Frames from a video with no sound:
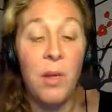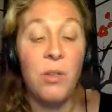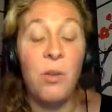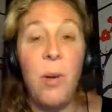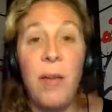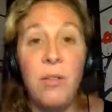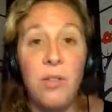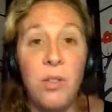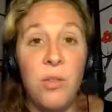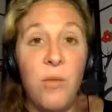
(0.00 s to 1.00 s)
So,
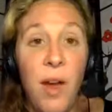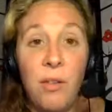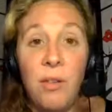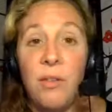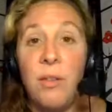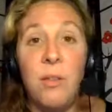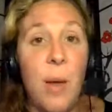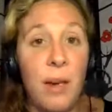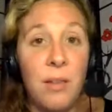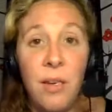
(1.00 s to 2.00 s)
pathogens, viruses,
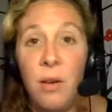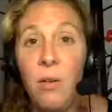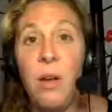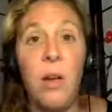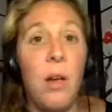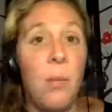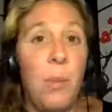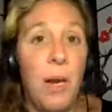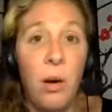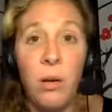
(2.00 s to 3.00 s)
bacteria,
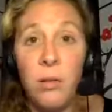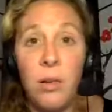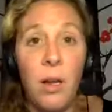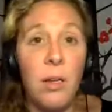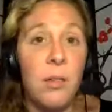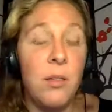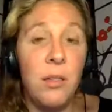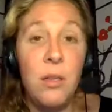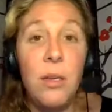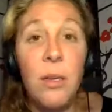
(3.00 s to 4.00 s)

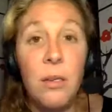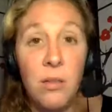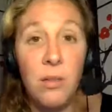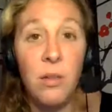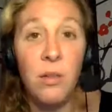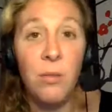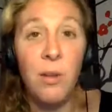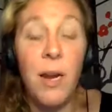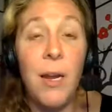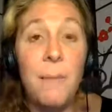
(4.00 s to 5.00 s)
parasites, yeast,
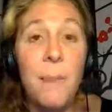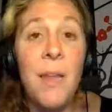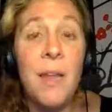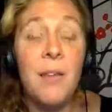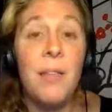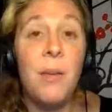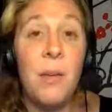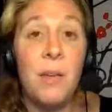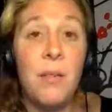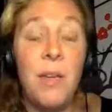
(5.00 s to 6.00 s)
right?
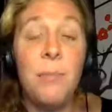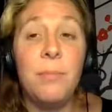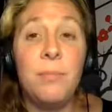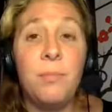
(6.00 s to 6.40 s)
Typically,